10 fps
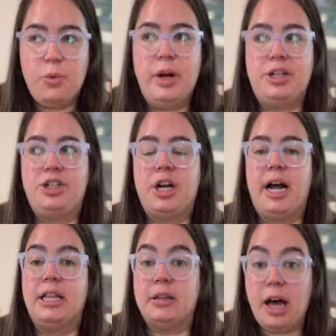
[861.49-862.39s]
which
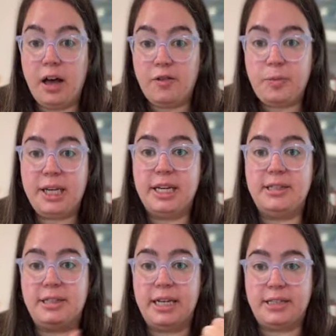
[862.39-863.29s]
I love
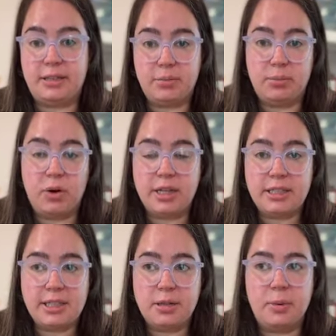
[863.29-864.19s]
because it's more
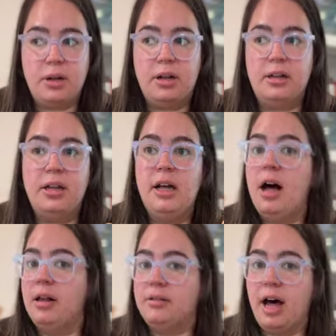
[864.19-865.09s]
accessible,
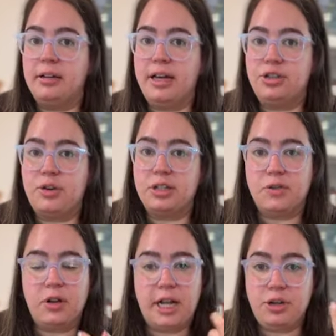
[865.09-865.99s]
a lot less
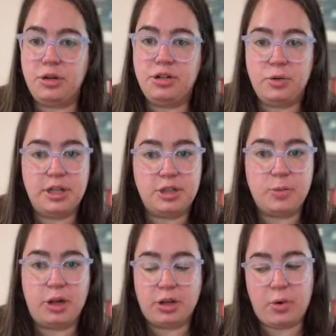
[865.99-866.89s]
stressful, and you can do it in
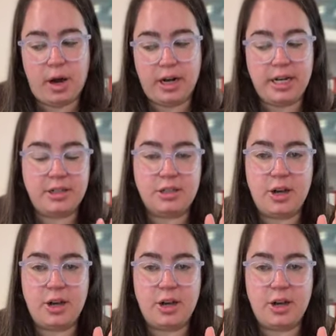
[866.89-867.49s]
smaller quantities.